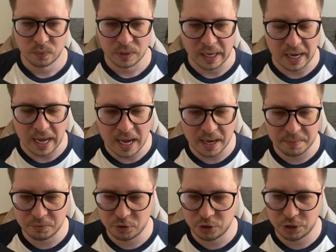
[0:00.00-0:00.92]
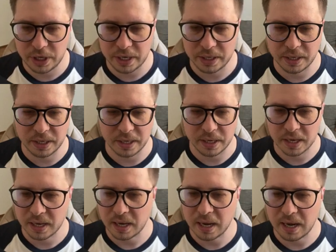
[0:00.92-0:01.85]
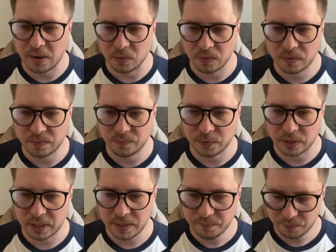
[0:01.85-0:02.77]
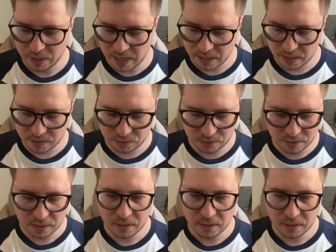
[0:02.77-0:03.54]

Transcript: like I'm checking out, okay? And